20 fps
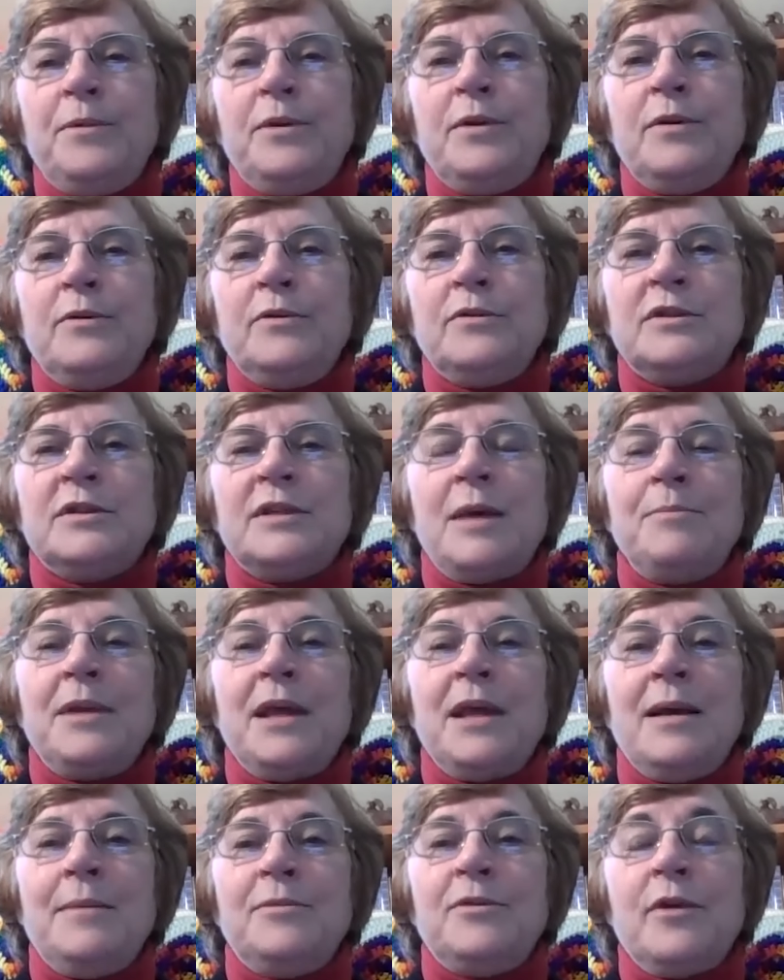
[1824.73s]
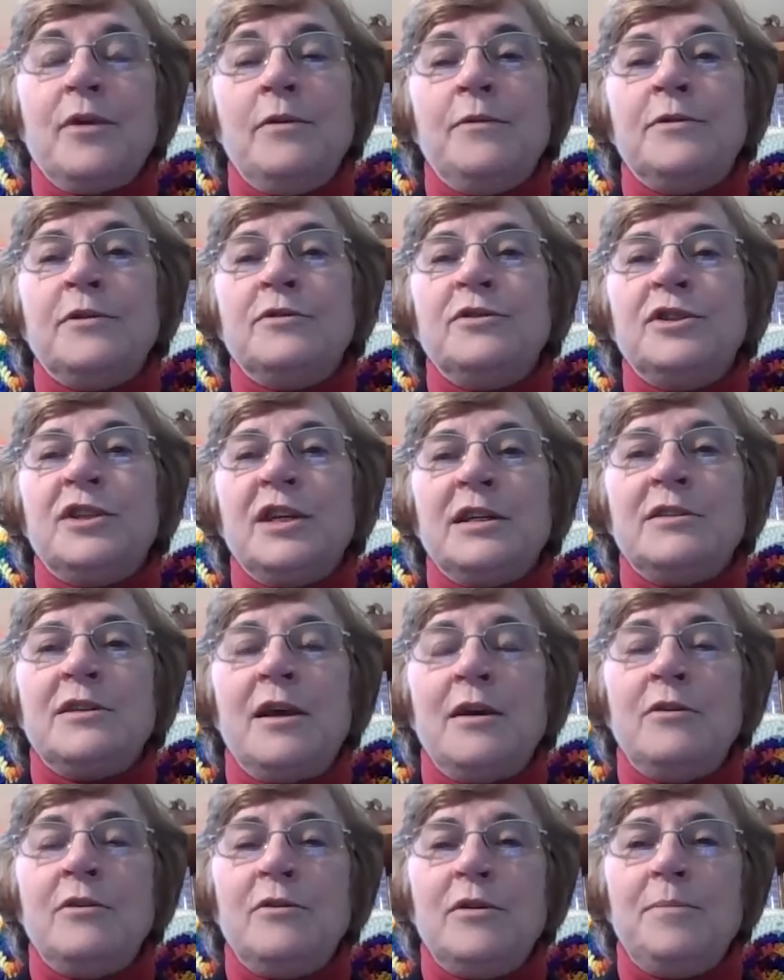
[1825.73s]
to sometimes over
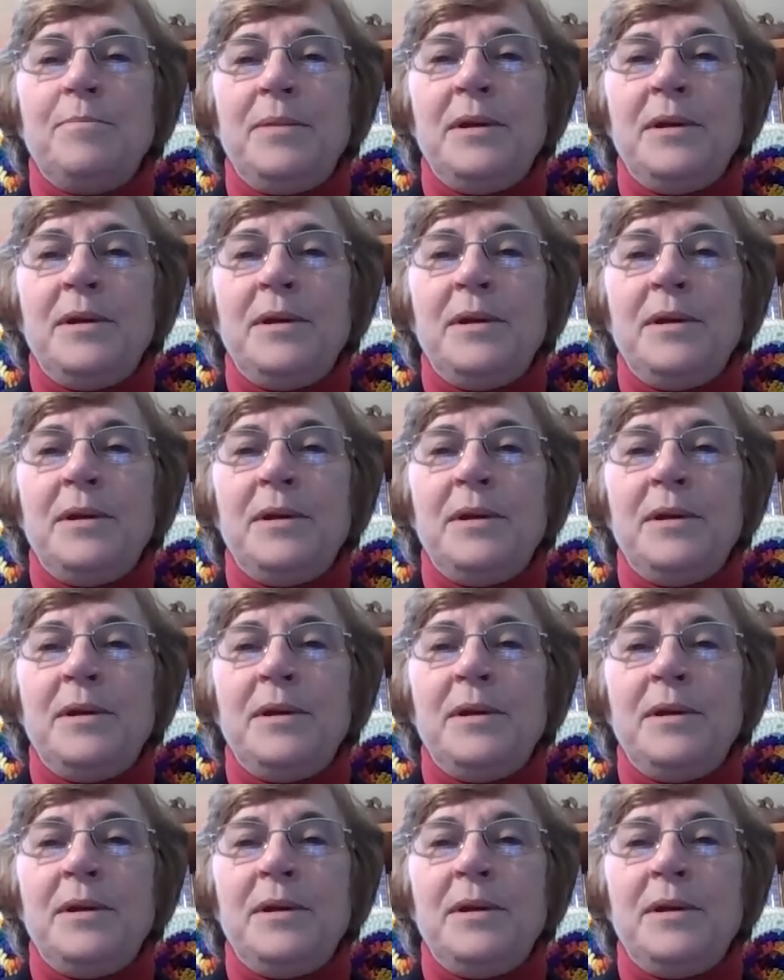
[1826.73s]
600